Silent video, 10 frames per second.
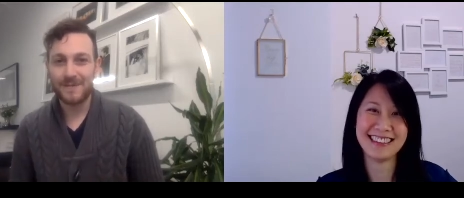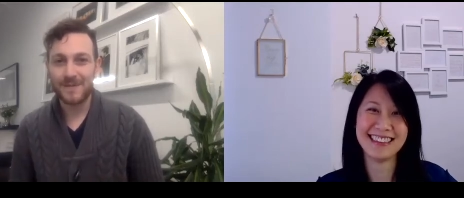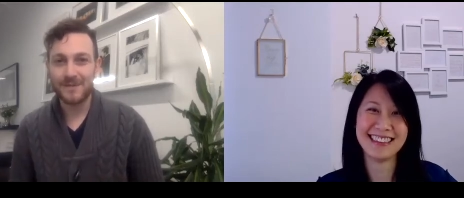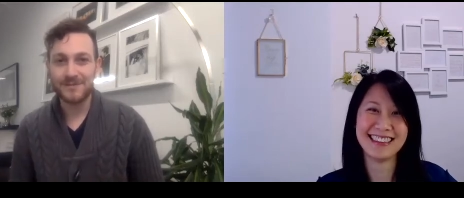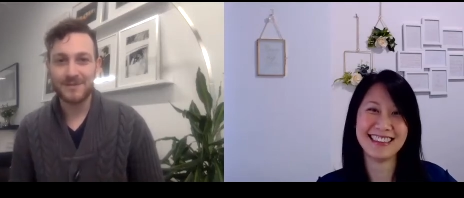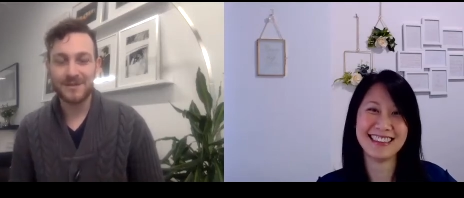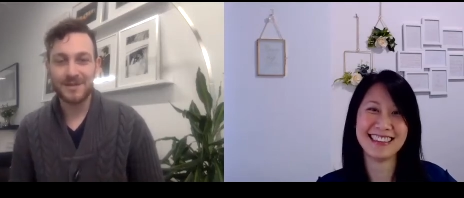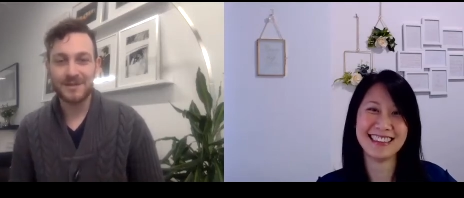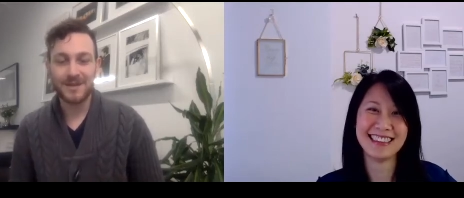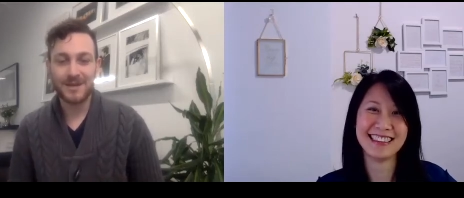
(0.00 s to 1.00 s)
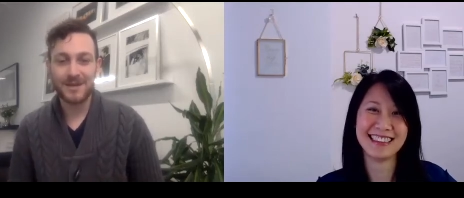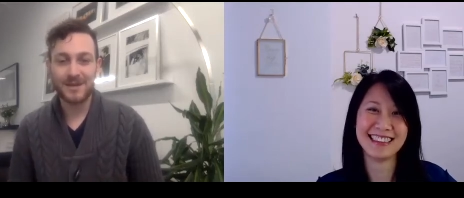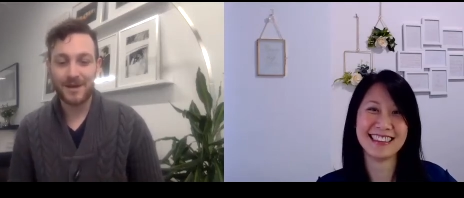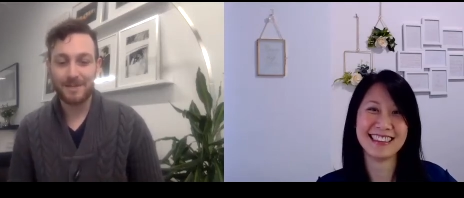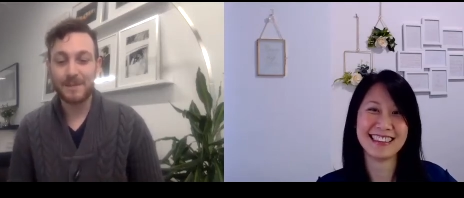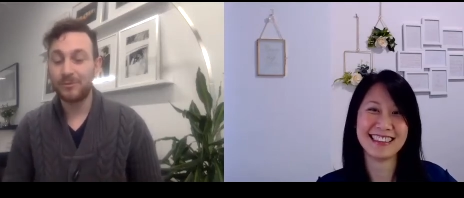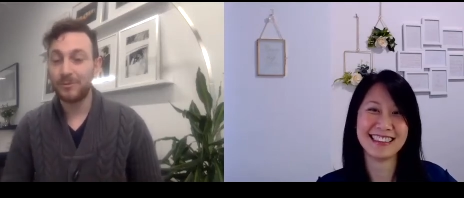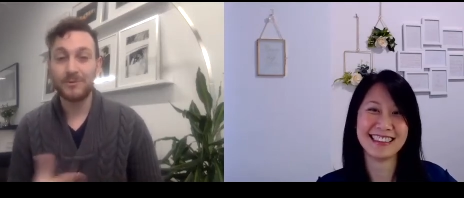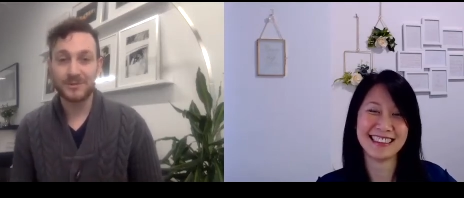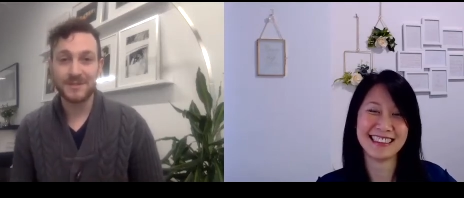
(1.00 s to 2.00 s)
Speaker 1: It was the thing that people were
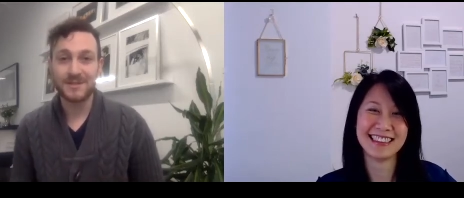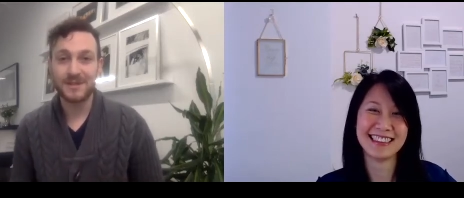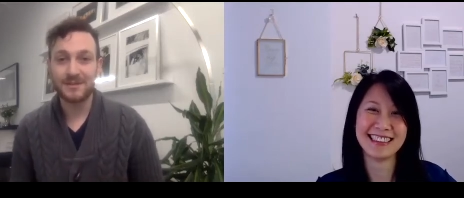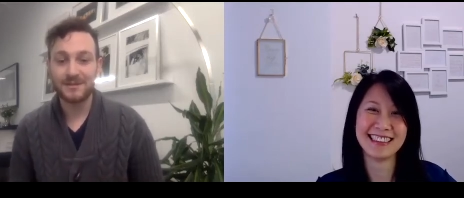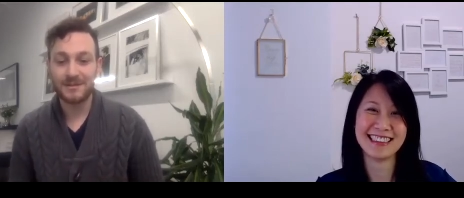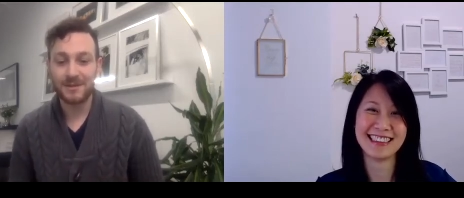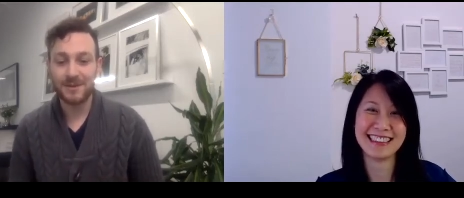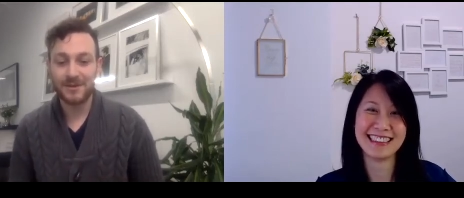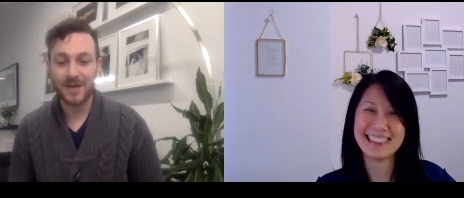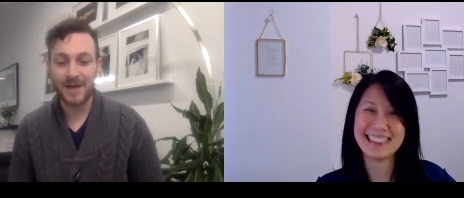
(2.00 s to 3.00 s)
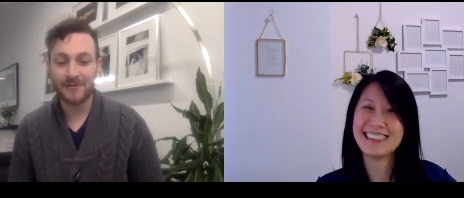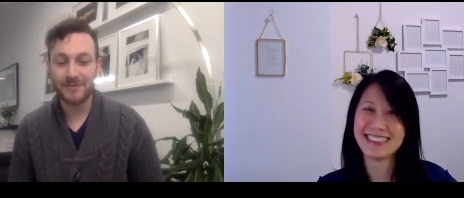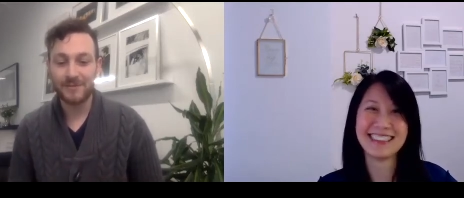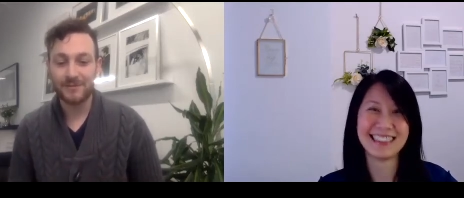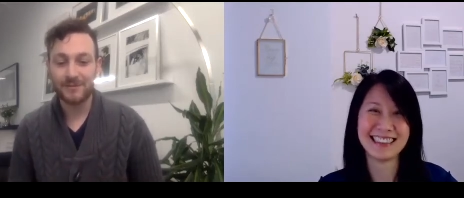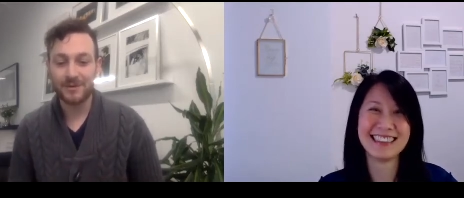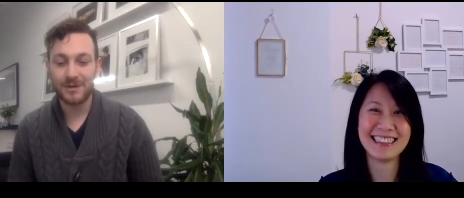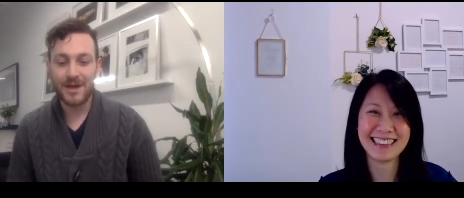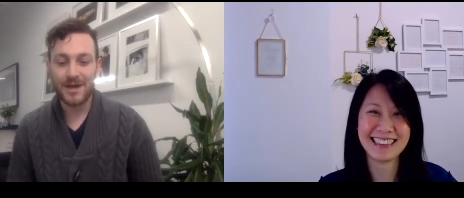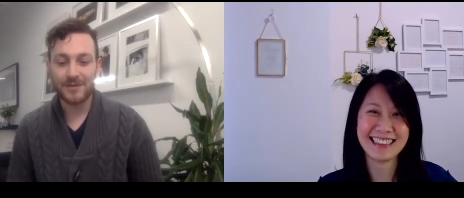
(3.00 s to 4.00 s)
most excited about having me for.
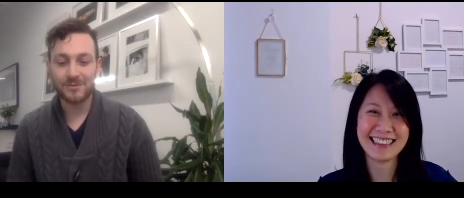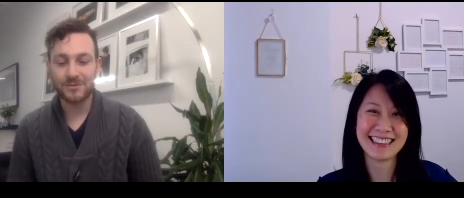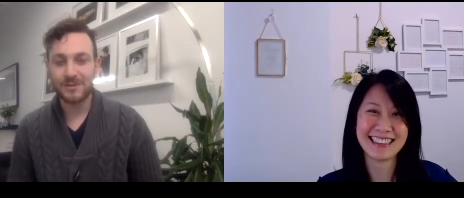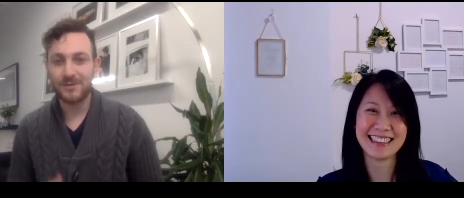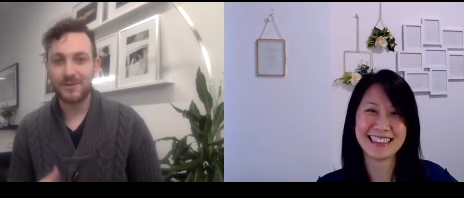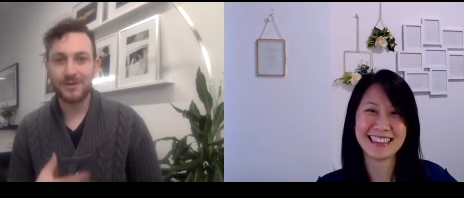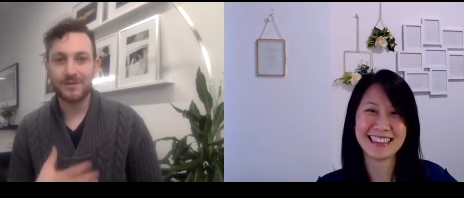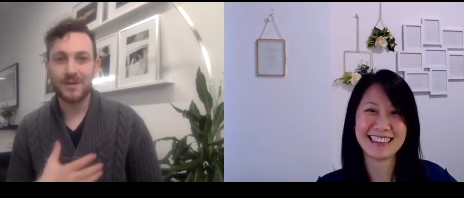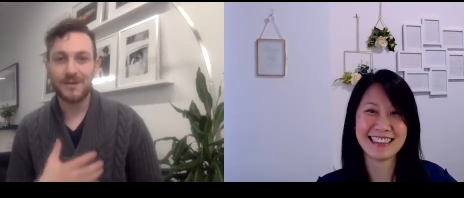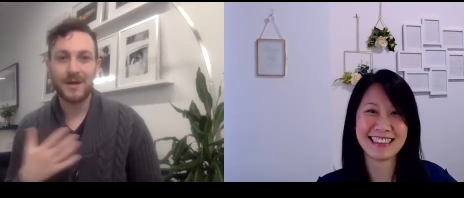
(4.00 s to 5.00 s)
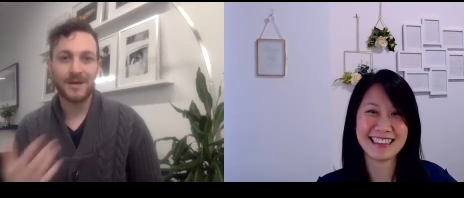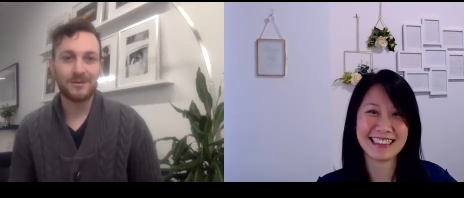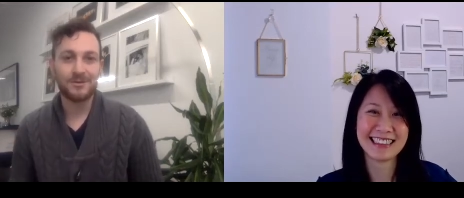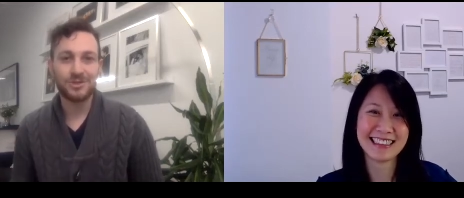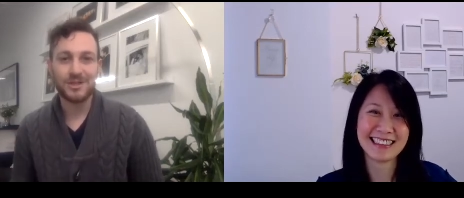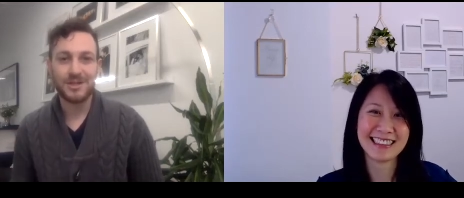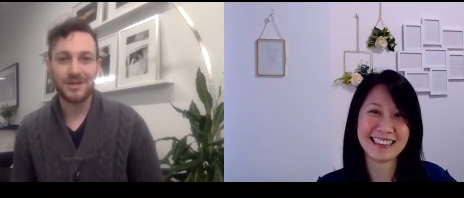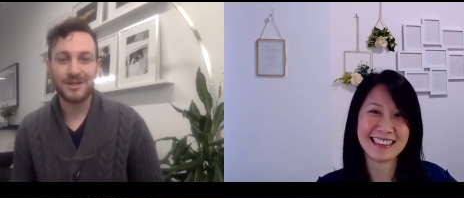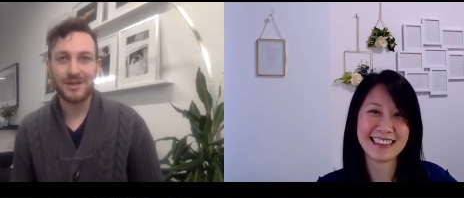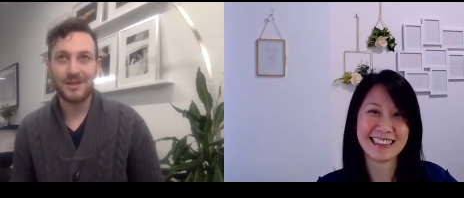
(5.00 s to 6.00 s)
And it was really where like my
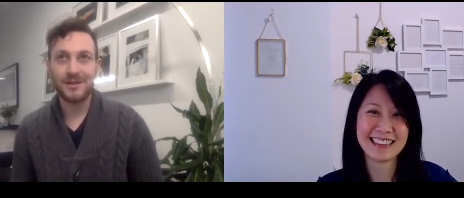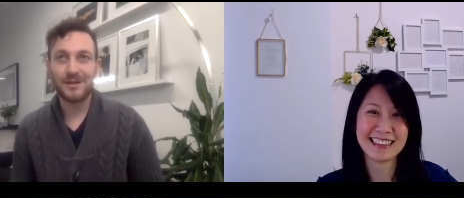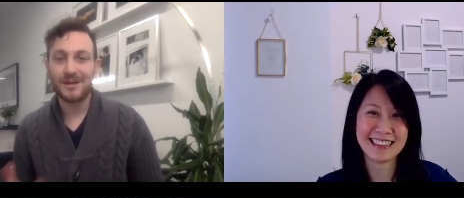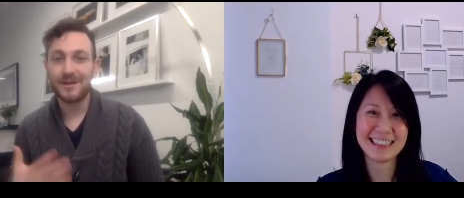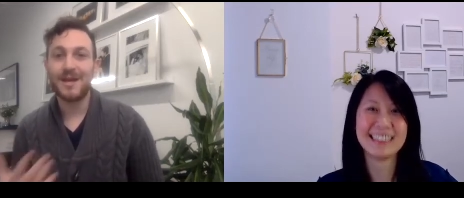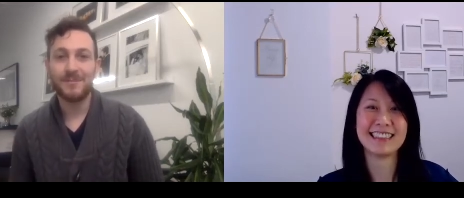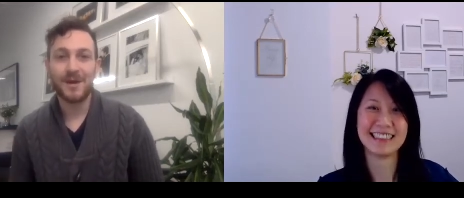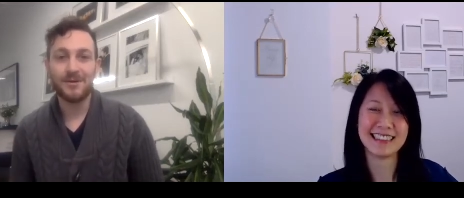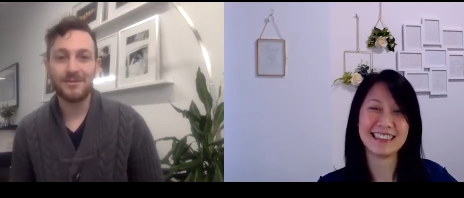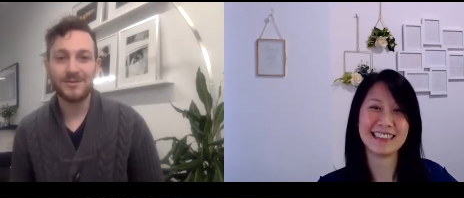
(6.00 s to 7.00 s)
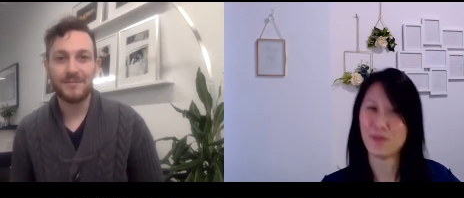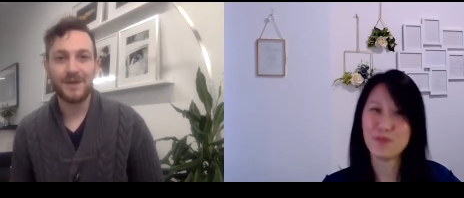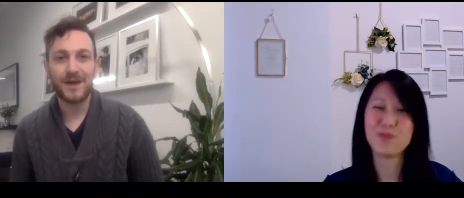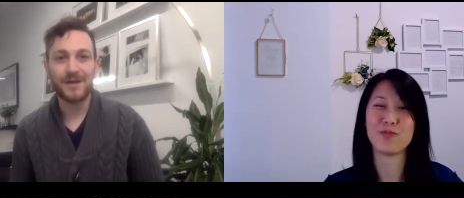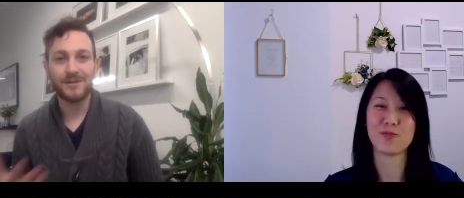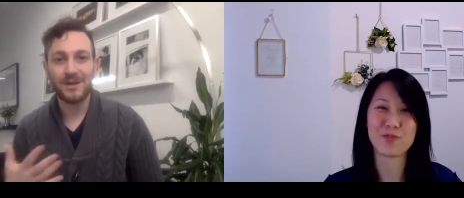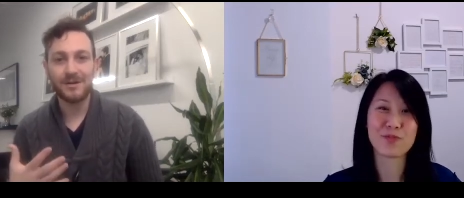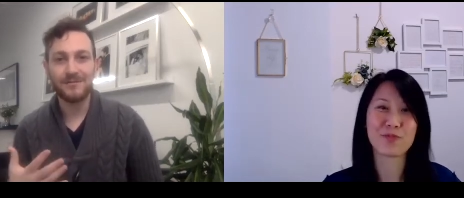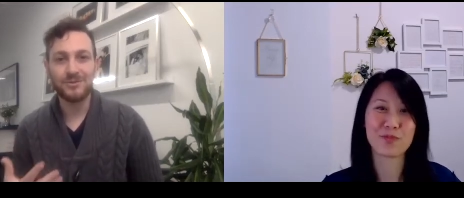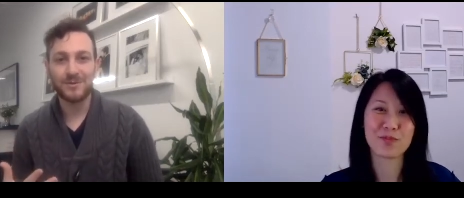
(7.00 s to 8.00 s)
energy kind of came out. I
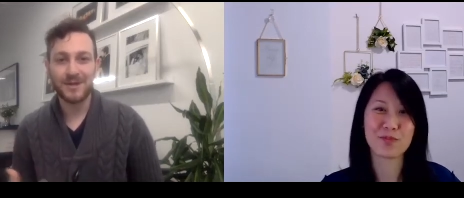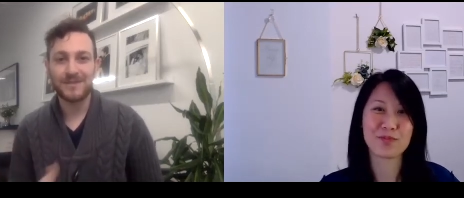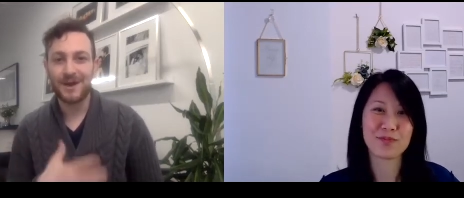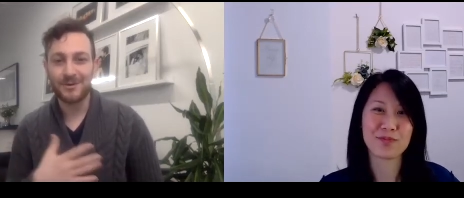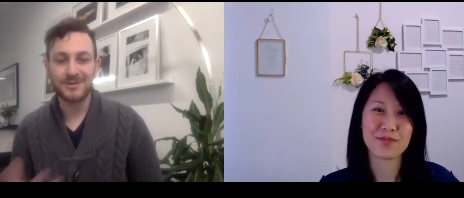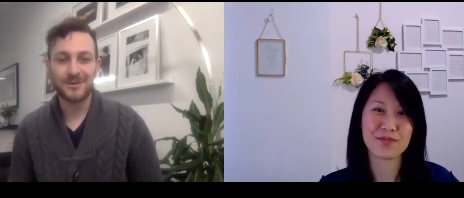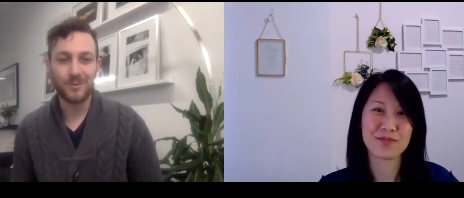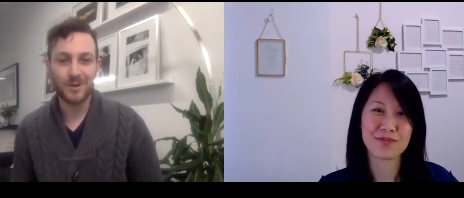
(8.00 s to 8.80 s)
love doing 1,001